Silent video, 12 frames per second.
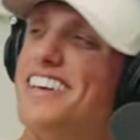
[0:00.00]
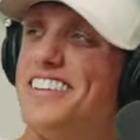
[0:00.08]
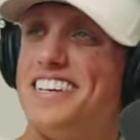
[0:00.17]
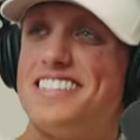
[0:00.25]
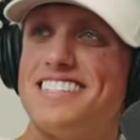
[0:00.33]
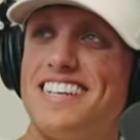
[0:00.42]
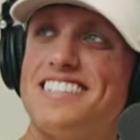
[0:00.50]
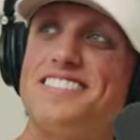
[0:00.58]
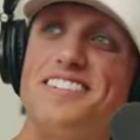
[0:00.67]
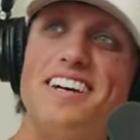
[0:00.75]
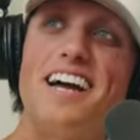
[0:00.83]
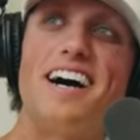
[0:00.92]
no, that's
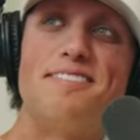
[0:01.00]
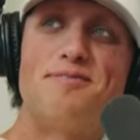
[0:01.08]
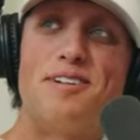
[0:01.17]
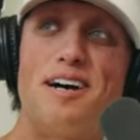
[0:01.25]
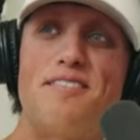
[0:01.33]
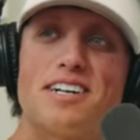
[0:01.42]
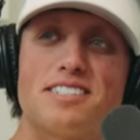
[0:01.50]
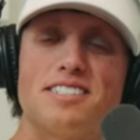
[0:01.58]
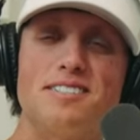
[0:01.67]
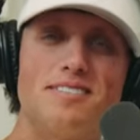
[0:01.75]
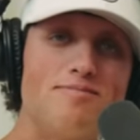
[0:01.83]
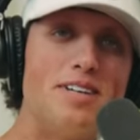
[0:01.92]
that's yeah. I've I've
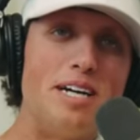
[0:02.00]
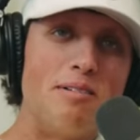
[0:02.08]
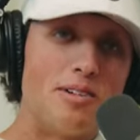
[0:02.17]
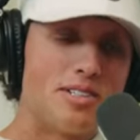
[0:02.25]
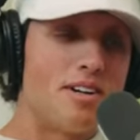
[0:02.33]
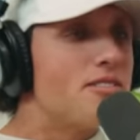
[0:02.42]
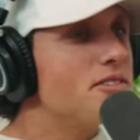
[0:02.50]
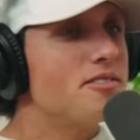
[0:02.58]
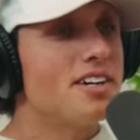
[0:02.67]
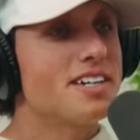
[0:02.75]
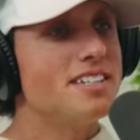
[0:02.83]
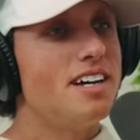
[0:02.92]
actually been able to talk with
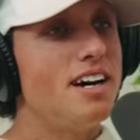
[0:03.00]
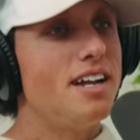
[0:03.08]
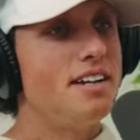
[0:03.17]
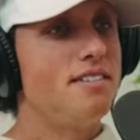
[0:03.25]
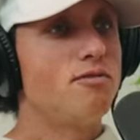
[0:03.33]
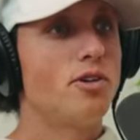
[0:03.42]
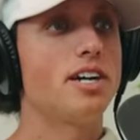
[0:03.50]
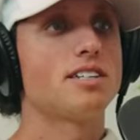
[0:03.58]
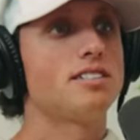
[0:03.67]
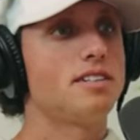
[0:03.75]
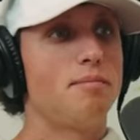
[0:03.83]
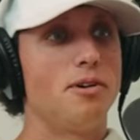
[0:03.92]
Rick a lot, and
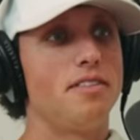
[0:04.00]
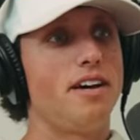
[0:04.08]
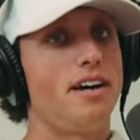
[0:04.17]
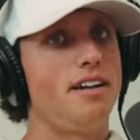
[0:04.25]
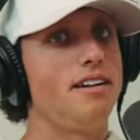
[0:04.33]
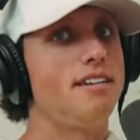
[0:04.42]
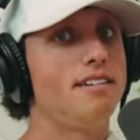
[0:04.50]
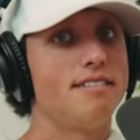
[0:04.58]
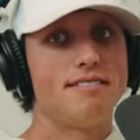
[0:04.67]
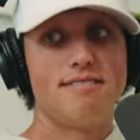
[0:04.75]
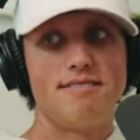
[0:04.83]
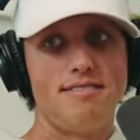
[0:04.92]
Rick's someone that,
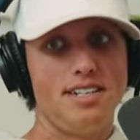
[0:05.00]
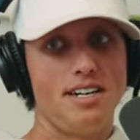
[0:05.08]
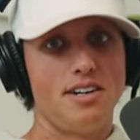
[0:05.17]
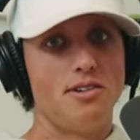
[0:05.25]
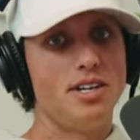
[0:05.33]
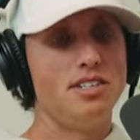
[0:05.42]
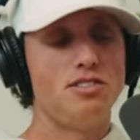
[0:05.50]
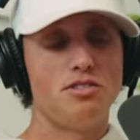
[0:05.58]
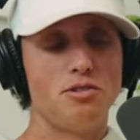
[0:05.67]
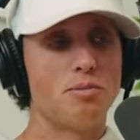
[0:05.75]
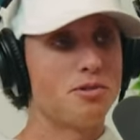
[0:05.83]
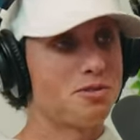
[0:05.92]
you know, he's
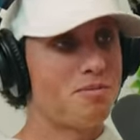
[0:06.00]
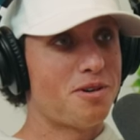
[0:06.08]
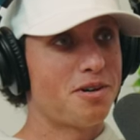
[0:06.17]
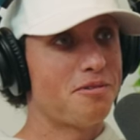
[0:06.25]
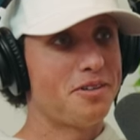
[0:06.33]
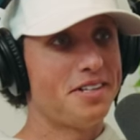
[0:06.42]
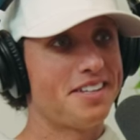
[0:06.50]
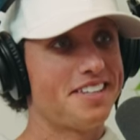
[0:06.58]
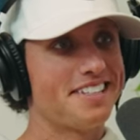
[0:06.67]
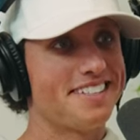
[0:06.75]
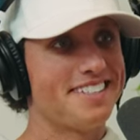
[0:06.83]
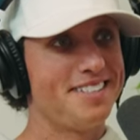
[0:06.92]
super smart with
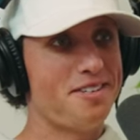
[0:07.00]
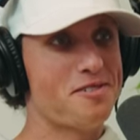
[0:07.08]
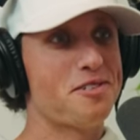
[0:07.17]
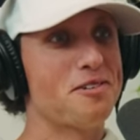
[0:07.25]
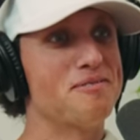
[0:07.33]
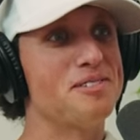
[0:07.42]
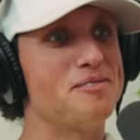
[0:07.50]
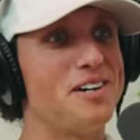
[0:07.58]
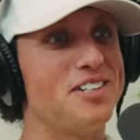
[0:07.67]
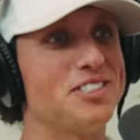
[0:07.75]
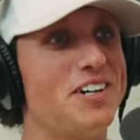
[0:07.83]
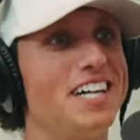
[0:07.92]
yeah. YouTube as
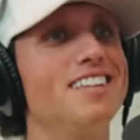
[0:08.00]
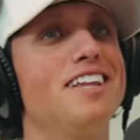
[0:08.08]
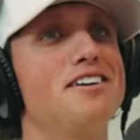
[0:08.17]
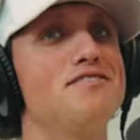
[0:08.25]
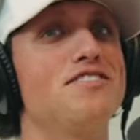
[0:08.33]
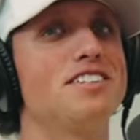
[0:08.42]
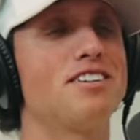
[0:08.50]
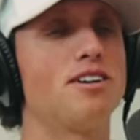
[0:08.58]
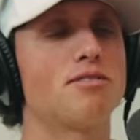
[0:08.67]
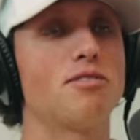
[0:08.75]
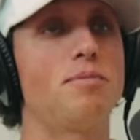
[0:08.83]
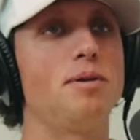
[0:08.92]
well. So I love to
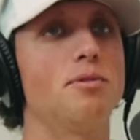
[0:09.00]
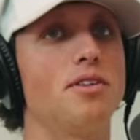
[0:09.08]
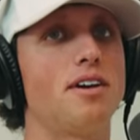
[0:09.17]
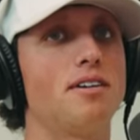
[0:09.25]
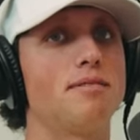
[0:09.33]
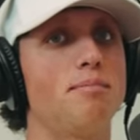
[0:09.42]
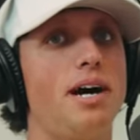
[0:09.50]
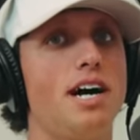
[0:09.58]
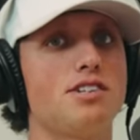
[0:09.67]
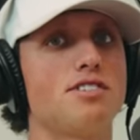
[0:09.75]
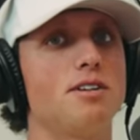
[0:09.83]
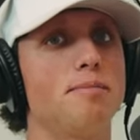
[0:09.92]
talk with people that are
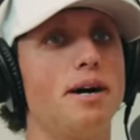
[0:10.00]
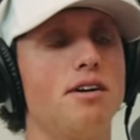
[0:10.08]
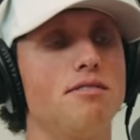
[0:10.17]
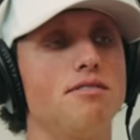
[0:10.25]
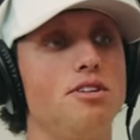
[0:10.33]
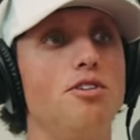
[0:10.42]
passionate about